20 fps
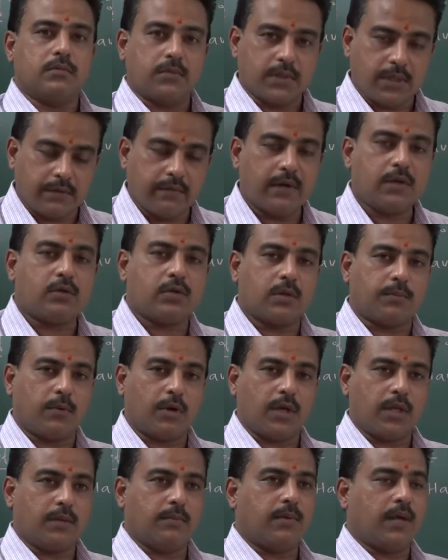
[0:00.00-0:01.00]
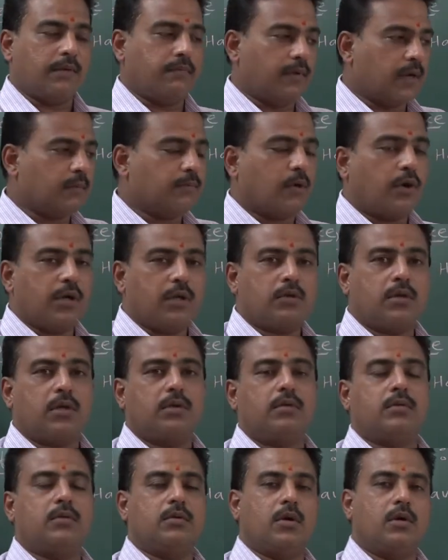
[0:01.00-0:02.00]
given to the body by one body
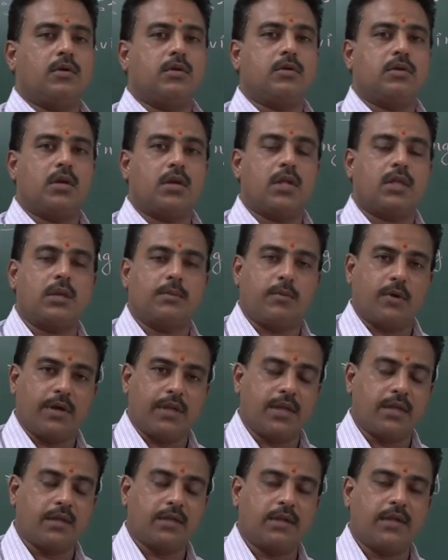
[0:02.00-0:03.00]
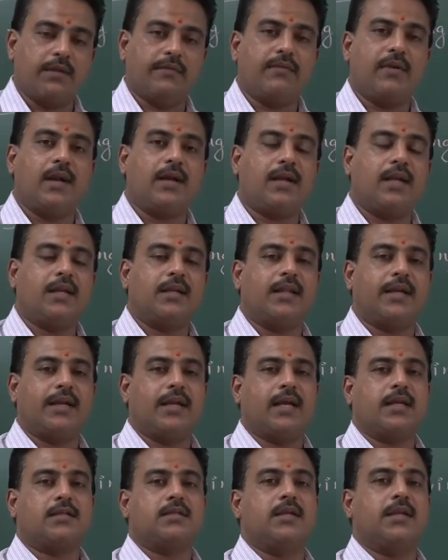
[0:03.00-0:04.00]
onto the another body, definitely that
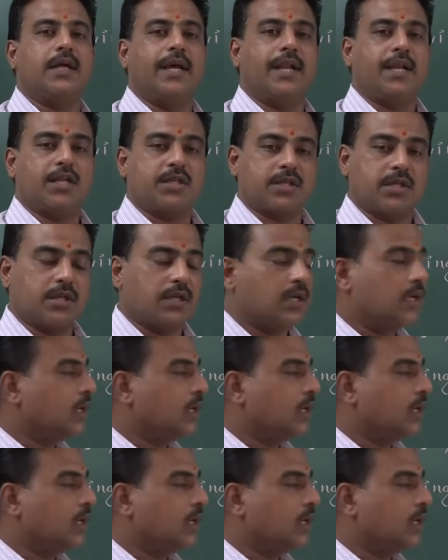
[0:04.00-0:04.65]
has the direction.